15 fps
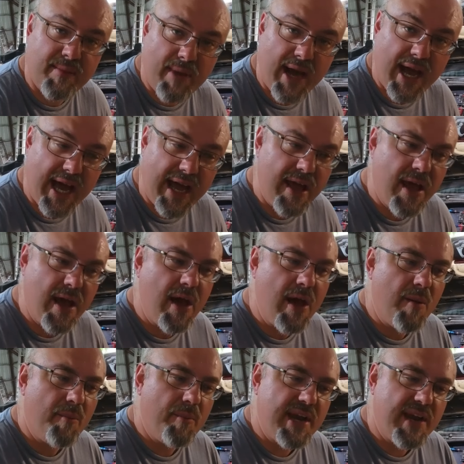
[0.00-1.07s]
by.
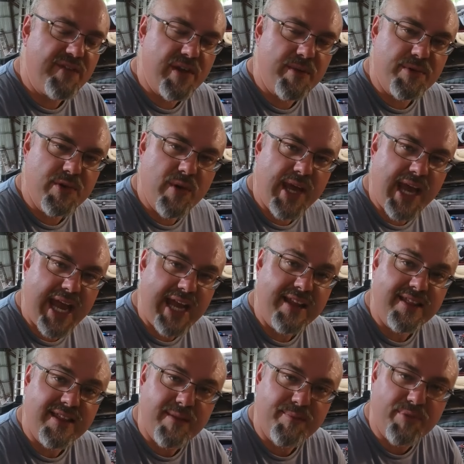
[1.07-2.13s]
But if you're doing
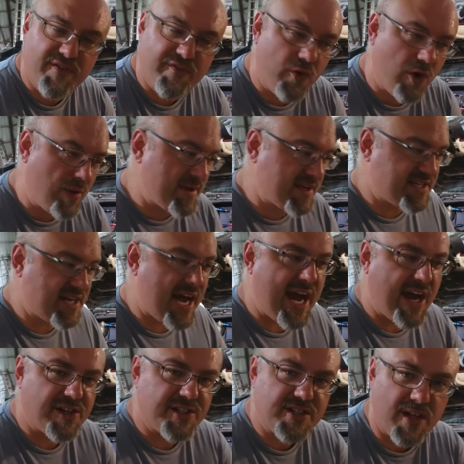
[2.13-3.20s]
anything performance,
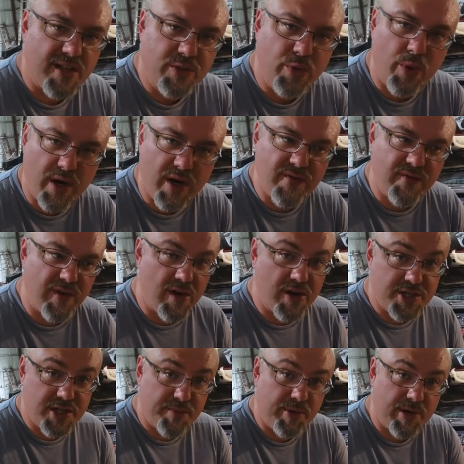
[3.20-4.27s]
higher stall torque
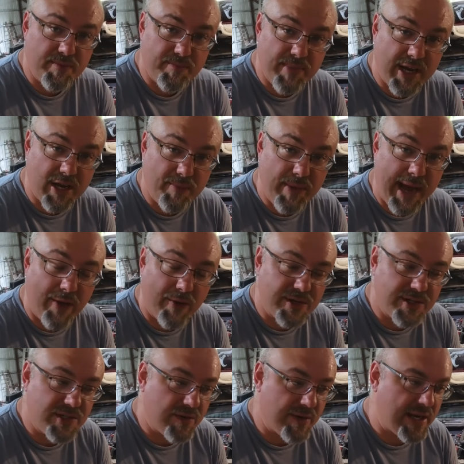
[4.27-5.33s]
converters, you're putting bigger power
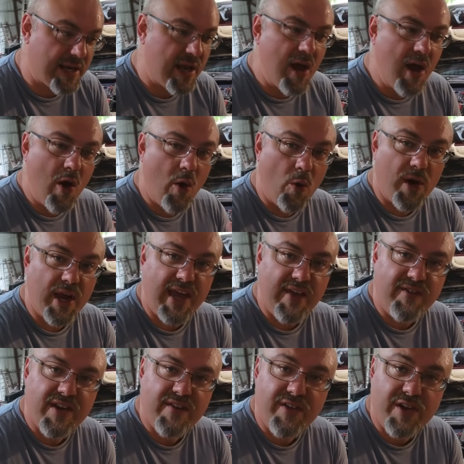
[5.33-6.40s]
to it, or
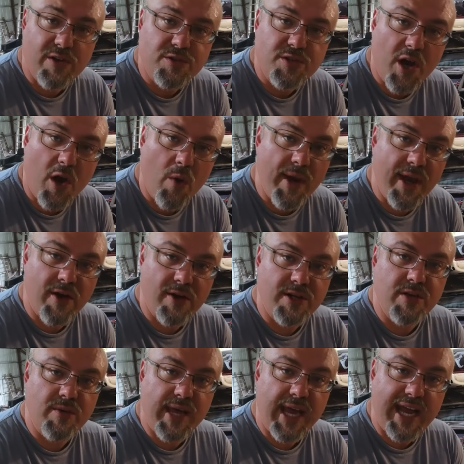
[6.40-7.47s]
even if you're towing or
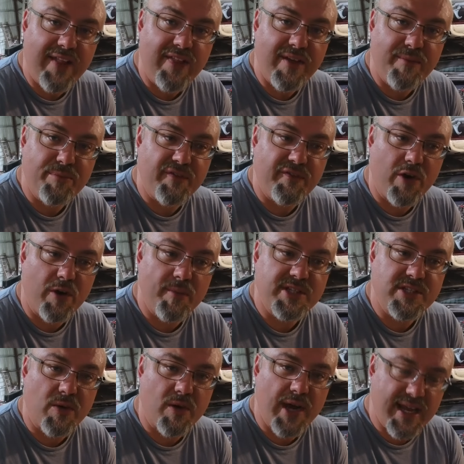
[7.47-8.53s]
doing anything performance
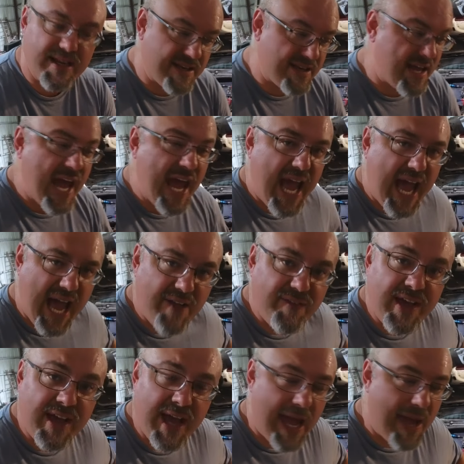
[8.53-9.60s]
oriented,
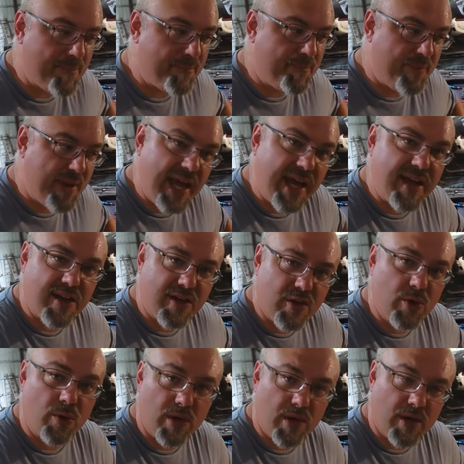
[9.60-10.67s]
having a big
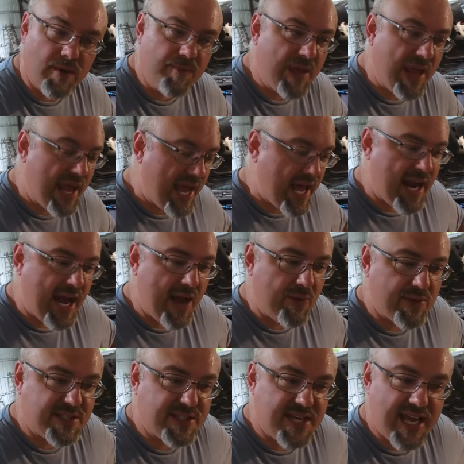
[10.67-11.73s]
cooler, and I
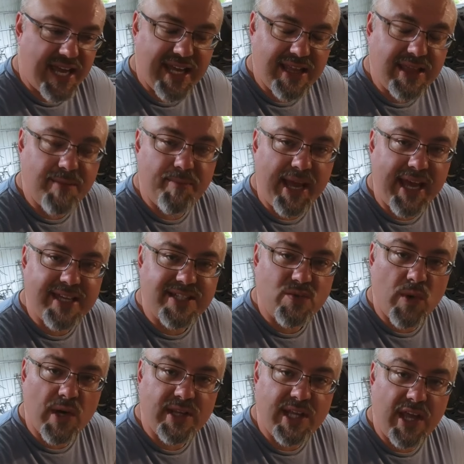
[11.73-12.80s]
would say get the biggest
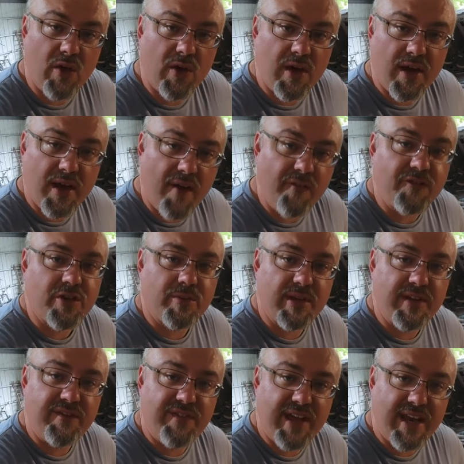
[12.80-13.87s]
one that you can comfortably
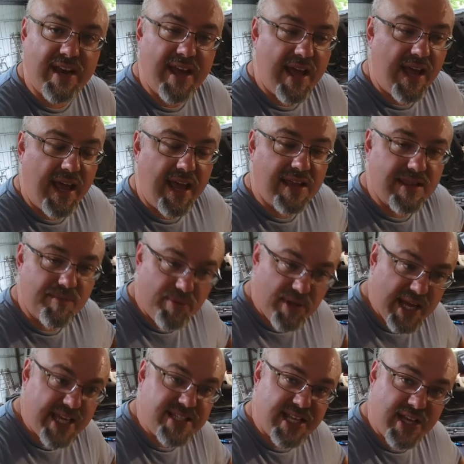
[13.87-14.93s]
fit in the
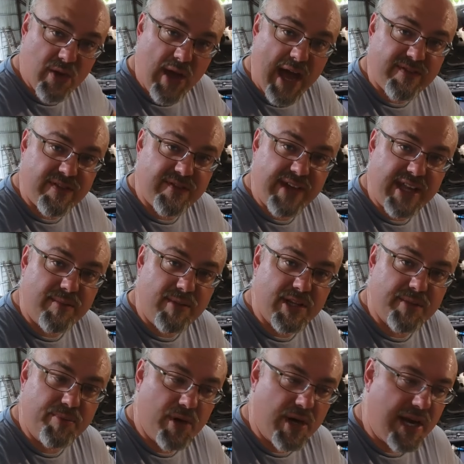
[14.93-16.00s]
place that you have available to
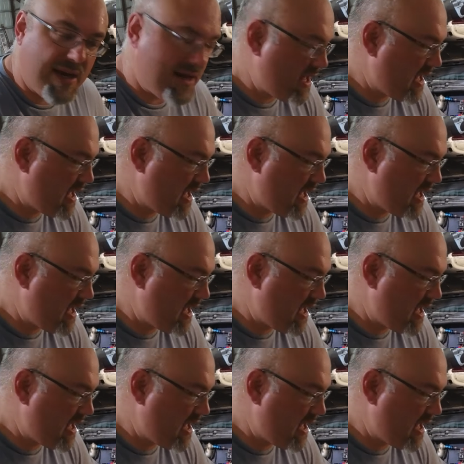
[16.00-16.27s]
put it.